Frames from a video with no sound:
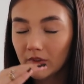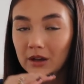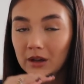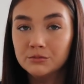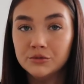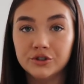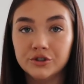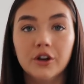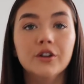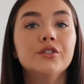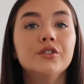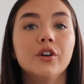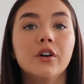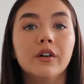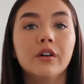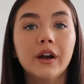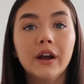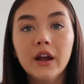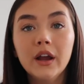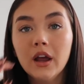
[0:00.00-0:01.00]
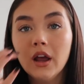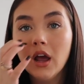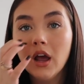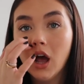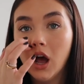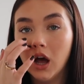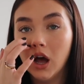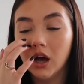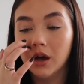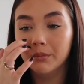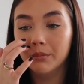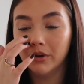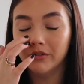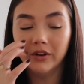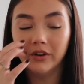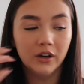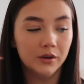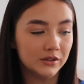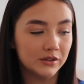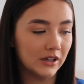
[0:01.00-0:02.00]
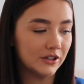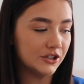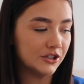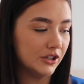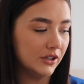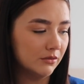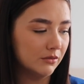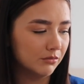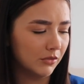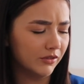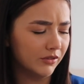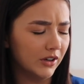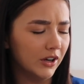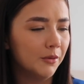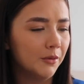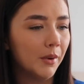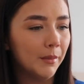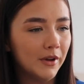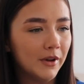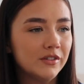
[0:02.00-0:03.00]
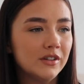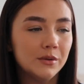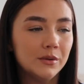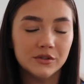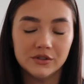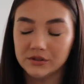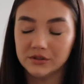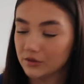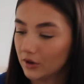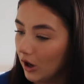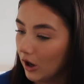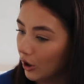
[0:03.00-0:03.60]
I'm so sorry. My birthday was